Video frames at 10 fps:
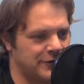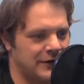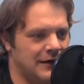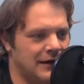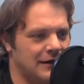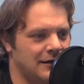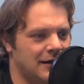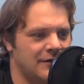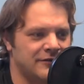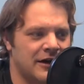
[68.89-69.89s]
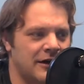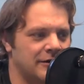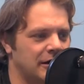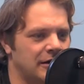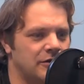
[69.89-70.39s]
and I've
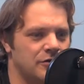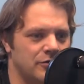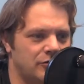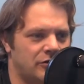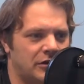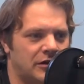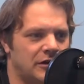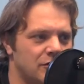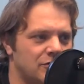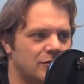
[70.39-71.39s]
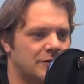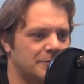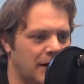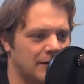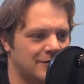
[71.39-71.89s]
gotten a huge
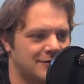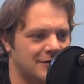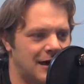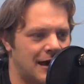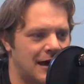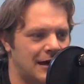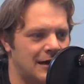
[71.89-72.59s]
response to that.